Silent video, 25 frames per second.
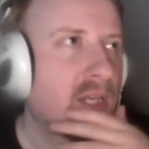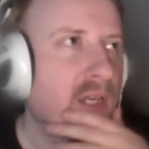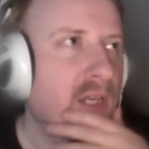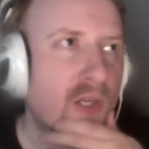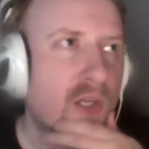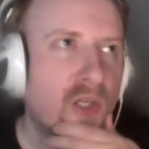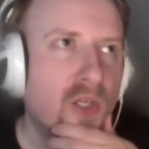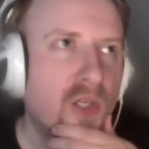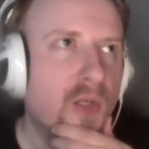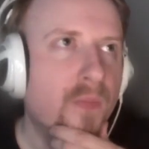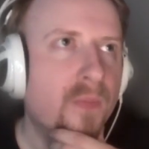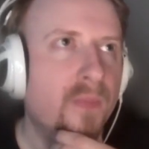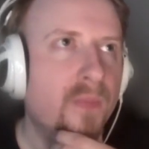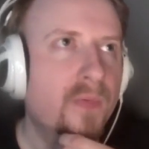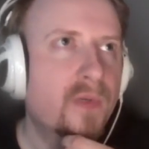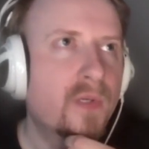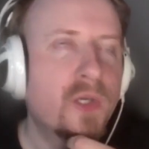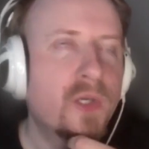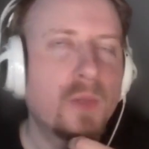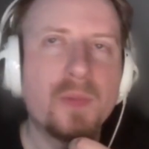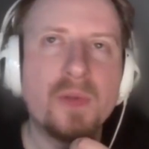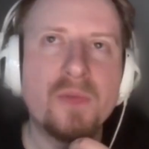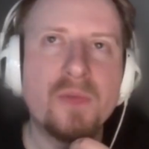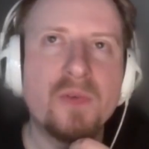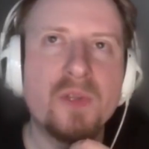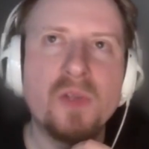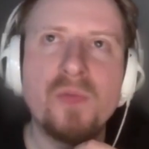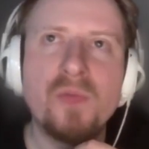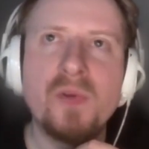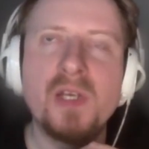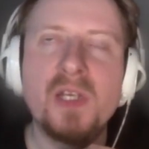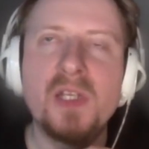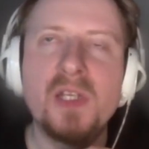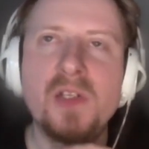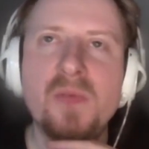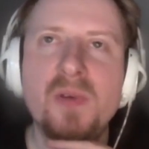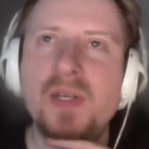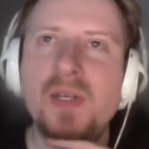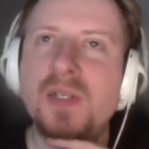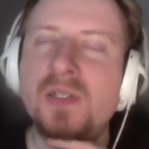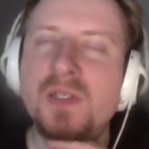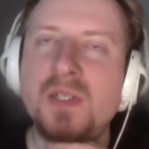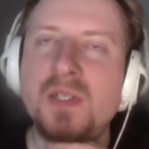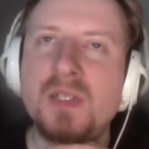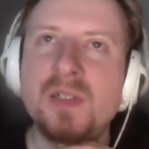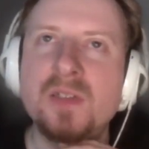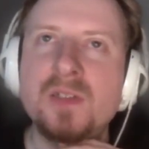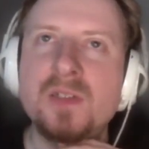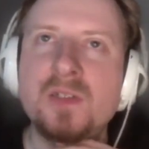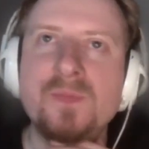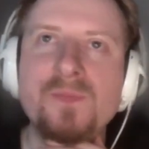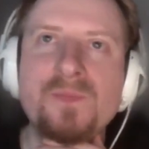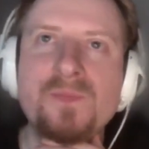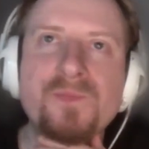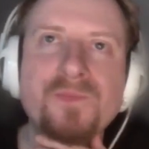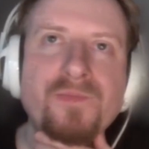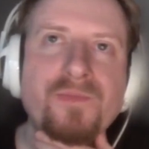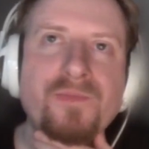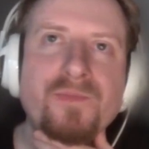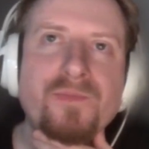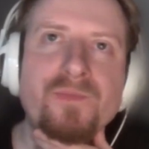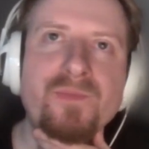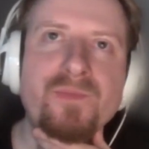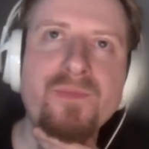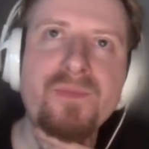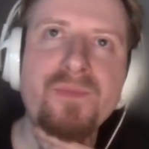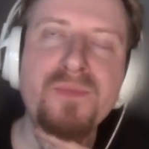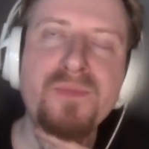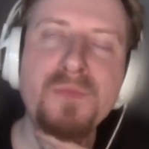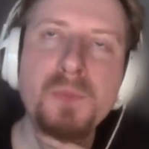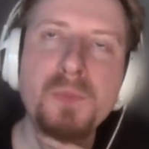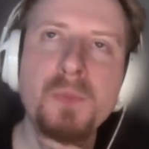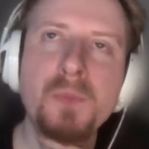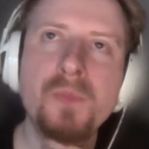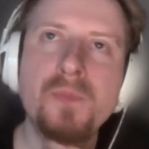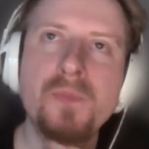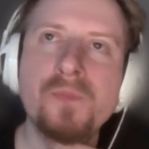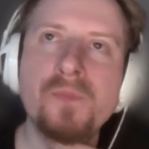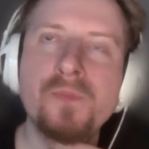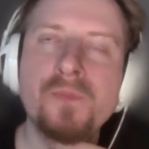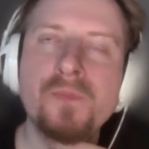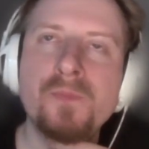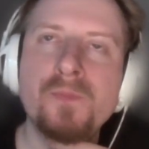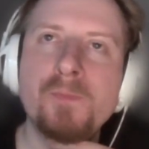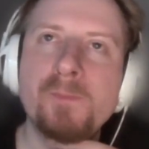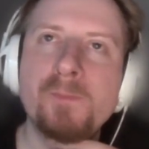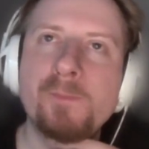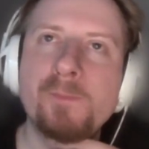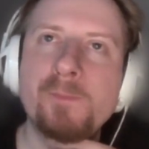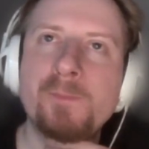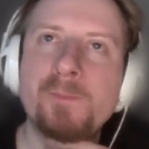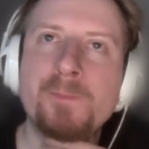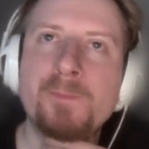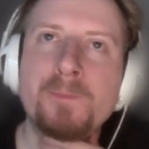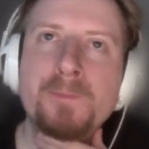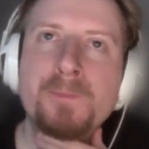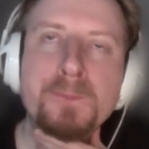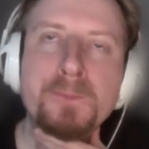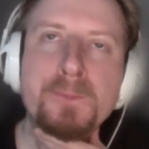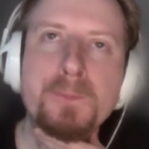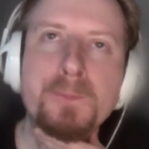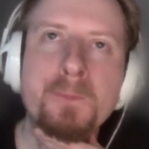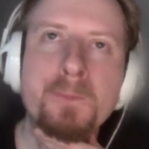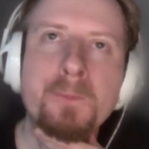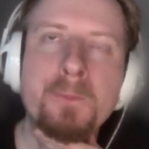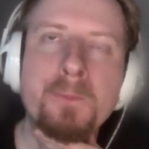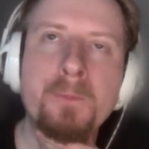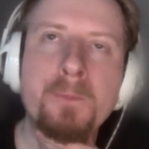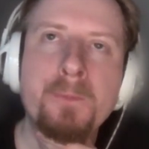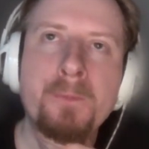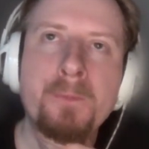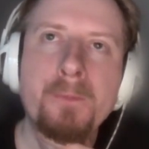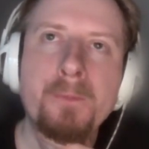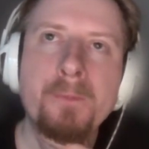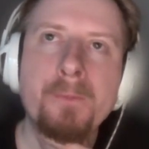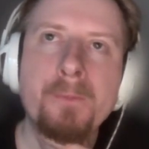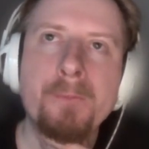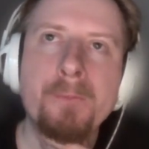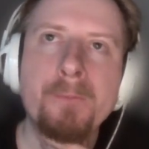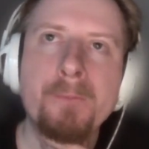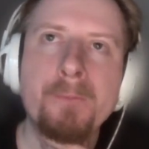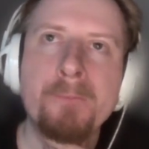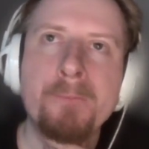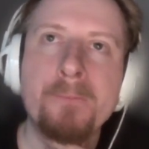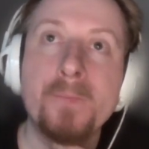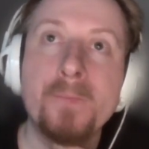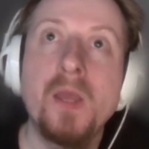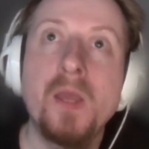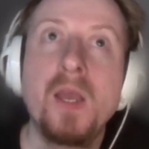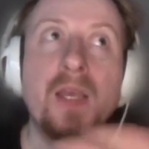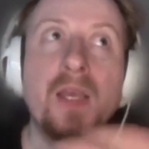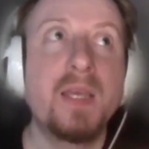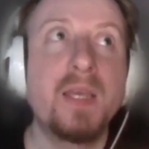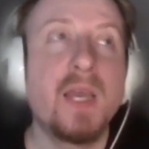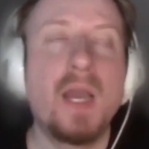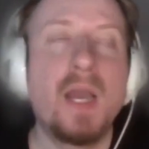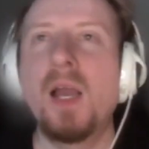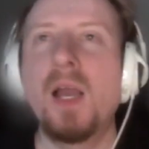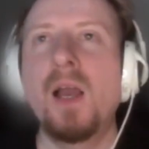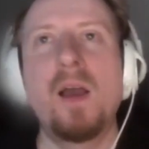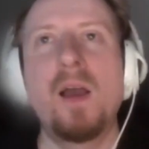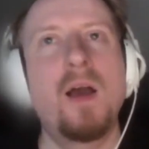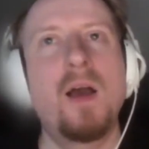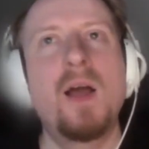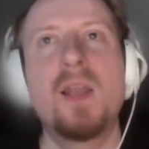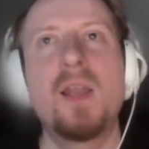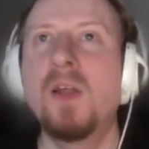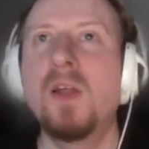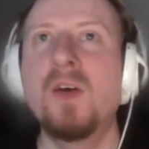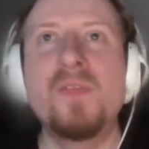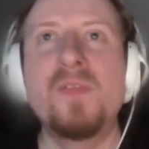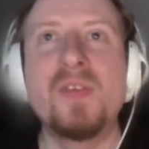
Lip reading: think a couple of other Ricky Gervais things. The Scottish guy, who's like talking a guy into.